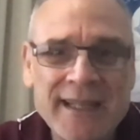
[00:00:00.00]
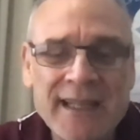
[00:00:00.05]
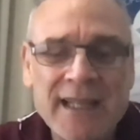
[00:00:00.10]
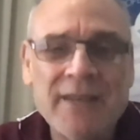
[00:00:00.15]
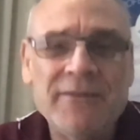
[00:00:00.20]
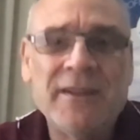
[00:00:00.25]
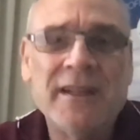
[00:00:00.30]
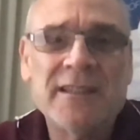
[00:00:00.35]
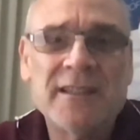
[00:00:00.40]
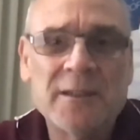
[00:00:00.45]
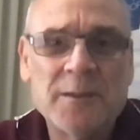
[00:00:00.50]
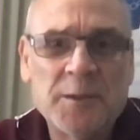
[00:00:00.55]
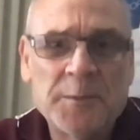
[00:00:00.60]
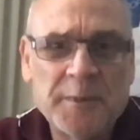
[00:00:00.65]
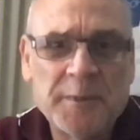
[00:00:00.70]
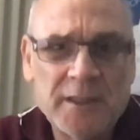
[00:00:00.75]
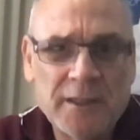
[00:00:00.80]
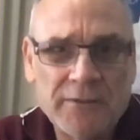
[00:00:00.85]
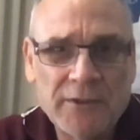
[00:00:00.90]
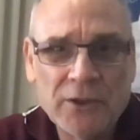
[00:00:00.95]
If there's a
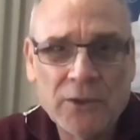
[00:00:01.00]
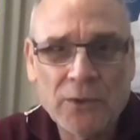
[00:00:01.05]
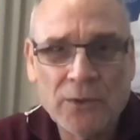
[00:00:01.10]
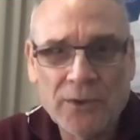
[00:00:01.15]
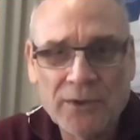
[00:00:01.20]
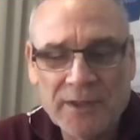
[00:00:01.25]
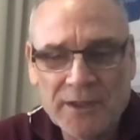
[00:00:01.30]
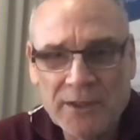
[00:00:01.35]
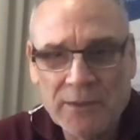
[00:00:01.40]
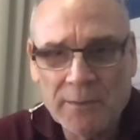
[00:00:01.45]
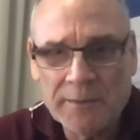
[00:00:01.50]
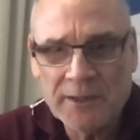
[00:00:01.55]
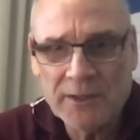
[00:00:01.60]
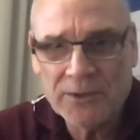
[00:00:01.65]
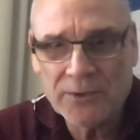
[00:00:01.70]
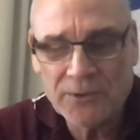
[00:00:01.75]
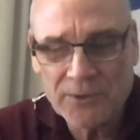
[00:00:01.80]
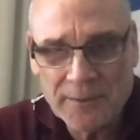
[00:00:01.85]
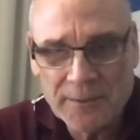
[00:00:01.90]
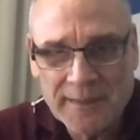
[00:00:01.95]
specific oil that you want me to
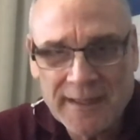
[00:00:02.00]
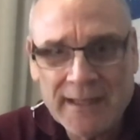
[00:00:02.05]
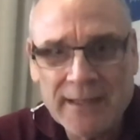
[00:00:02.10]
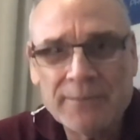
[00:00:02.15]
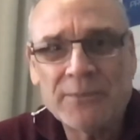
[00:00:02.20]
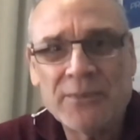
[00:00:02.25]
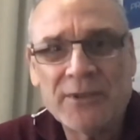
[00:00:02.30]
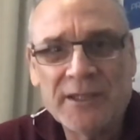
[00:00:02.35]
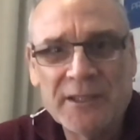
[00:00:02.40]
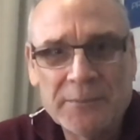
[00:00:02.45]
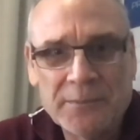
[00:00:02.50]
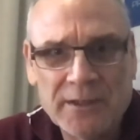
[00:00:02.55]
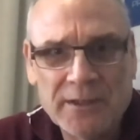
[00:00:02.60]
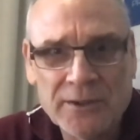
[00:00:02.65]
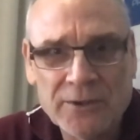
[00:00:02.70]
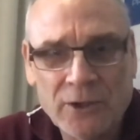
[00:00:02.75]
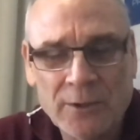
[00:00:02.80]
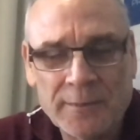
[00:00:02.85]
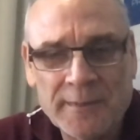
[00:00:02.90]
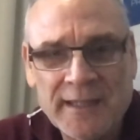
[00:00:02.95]
talk about, please put it in the
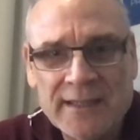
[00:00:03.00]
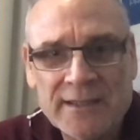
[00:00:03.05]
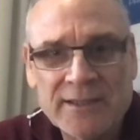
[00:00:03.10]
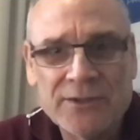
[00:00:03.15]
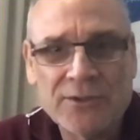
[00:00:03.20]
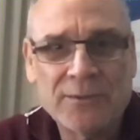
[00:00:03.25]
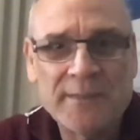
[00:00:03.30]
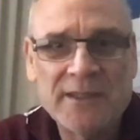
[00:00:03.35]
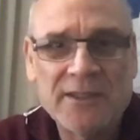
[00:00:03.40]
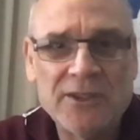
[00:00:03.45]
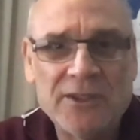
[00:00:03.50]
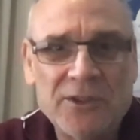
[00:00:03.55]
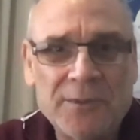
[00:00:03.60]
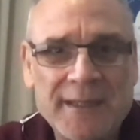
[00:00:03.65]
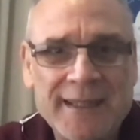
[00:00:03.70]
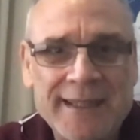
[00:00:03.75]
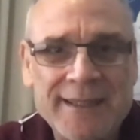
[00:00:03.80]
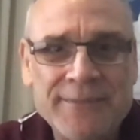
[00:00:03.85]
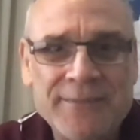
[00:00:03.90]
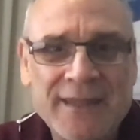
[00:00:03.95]
comments or message
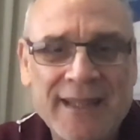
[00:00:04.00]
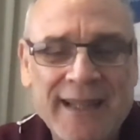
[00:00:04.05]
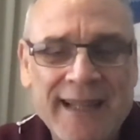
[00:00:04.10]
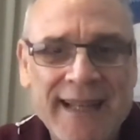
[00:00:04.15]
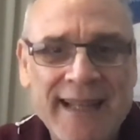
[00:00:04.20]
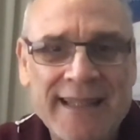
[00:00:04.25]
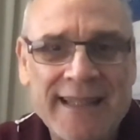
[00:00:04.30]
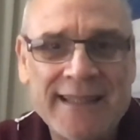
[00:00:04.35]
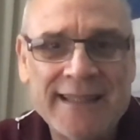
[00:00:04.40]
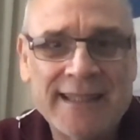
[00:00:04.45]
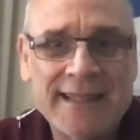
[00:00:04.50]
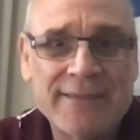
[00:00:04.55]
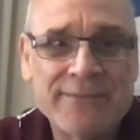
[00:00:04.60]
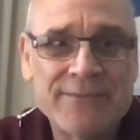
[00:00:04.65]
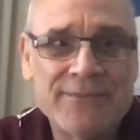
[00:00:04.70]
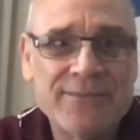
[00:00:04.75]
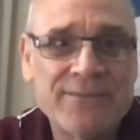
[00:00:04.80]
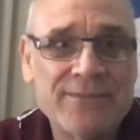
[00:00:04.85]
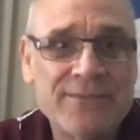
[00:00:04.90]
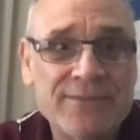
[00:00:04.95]
me, and
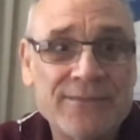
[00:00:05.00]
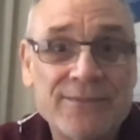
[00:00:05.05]
um,